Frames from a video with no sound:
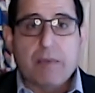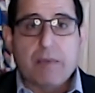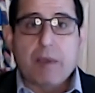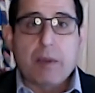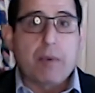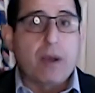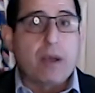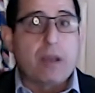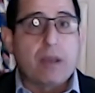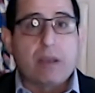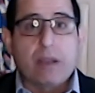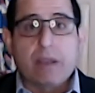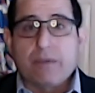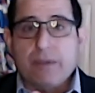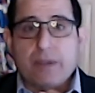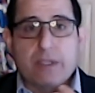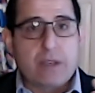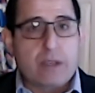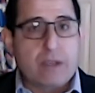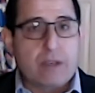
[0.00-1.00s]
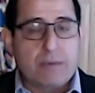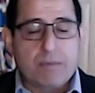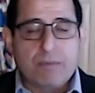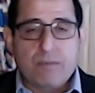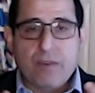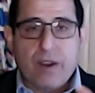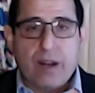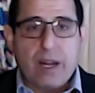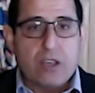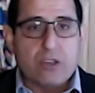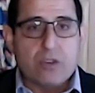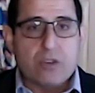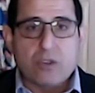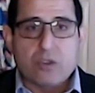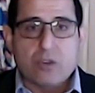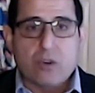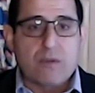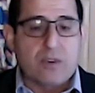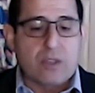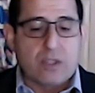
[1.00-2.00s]
They probably, if it's a financial
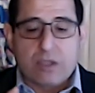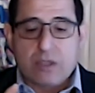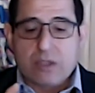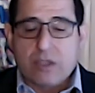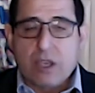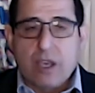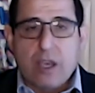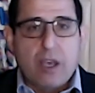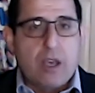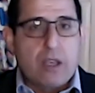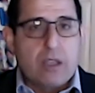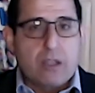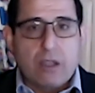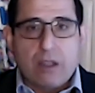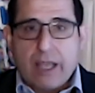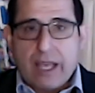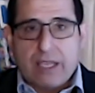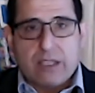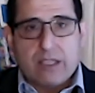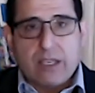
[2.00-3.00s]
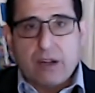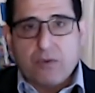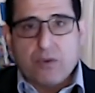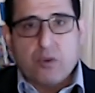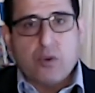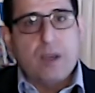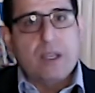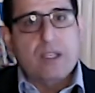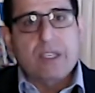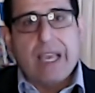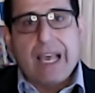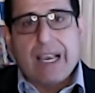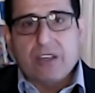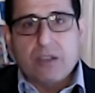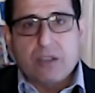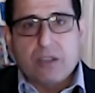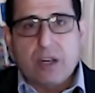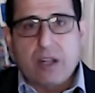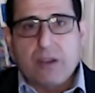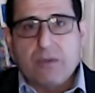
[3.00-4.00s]
services, the last set of
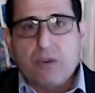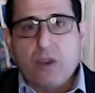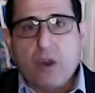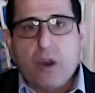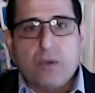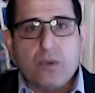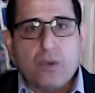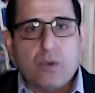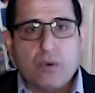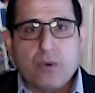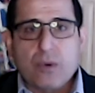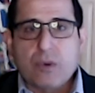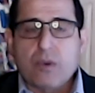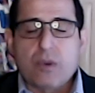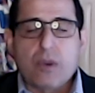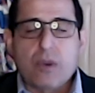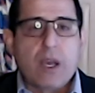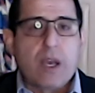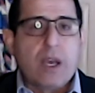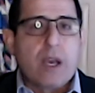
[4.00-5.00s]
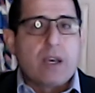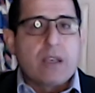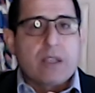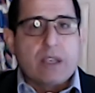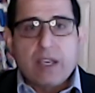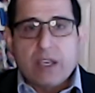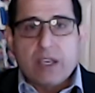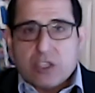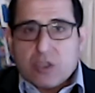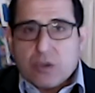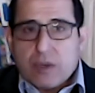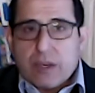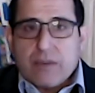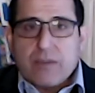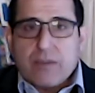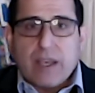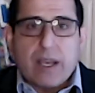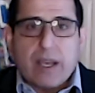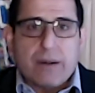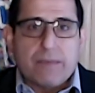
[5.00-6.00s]
transactions that have gone through, the history of
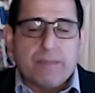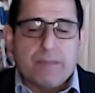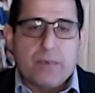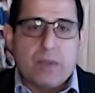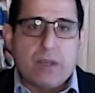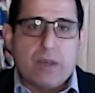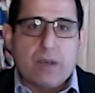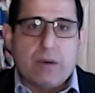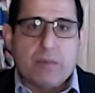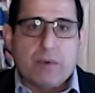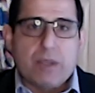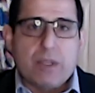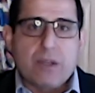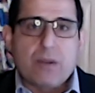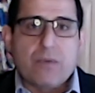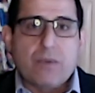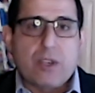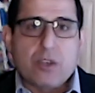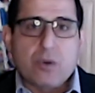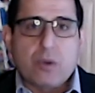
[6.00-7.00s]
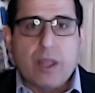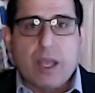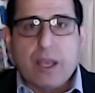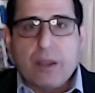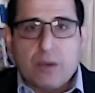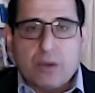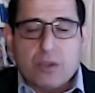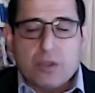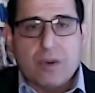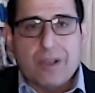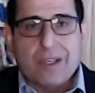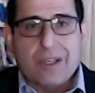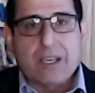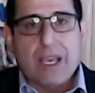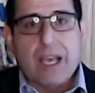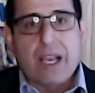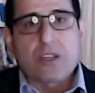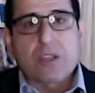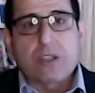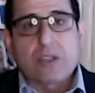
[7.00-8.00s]
that individual and those
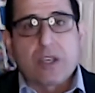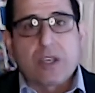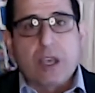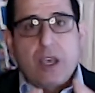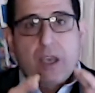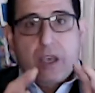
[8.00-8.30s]
transactions.